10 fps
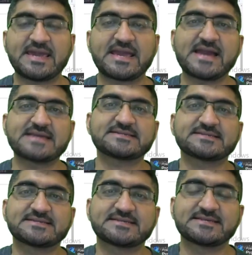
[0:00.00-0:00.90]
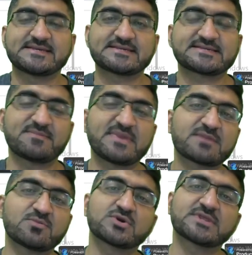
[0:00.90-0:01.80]
Hey guys,
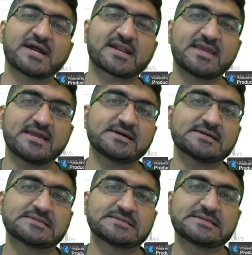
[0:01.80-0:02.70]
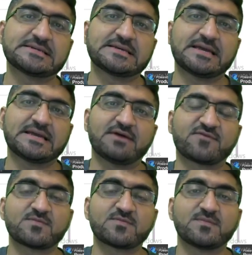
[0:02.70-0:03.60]
Samir Mukhtar here
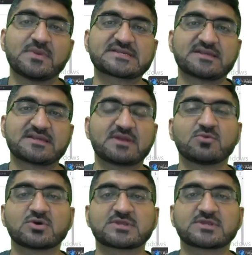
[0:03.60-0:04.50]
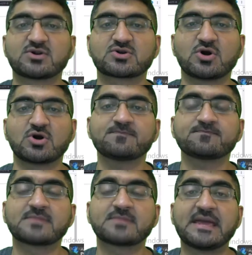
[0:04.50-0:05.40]
from
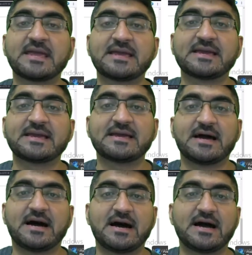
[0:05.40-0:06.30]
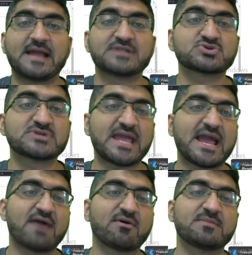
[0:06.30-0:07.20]
samirmukhtar.com, and
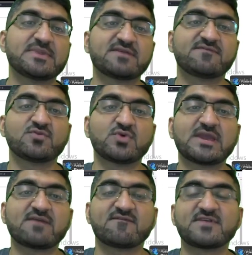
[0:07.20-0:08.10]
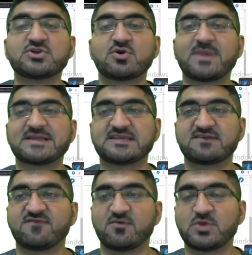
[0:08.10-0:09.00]
today I will be reviewing Video
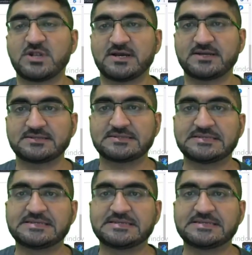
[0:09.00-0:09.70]
Magic Formula.